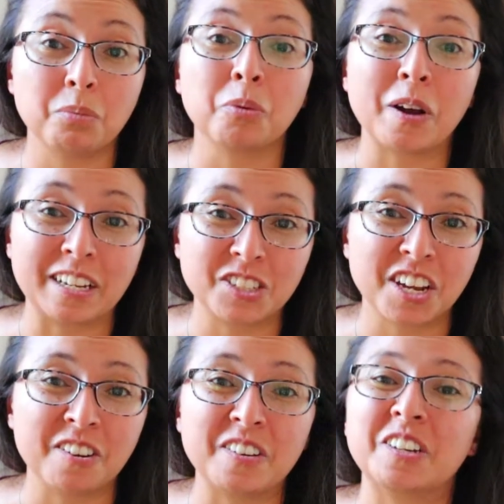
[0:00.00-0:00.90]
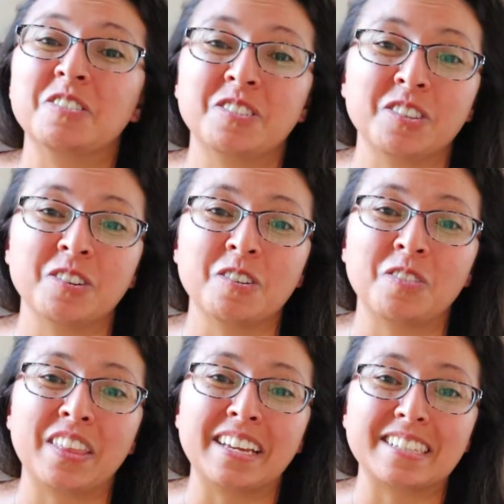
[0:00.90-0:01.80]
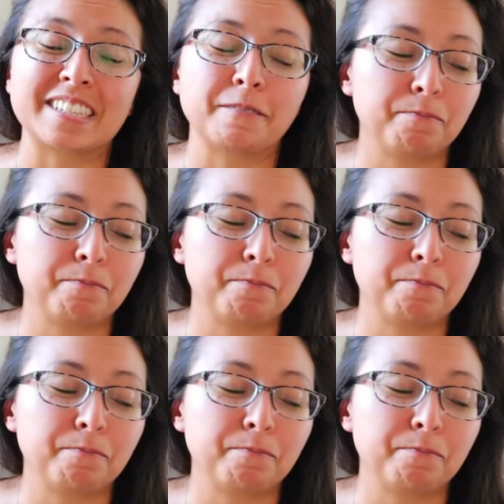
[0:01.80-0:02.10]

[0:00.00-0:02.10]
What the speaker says: branch out and go do their own things.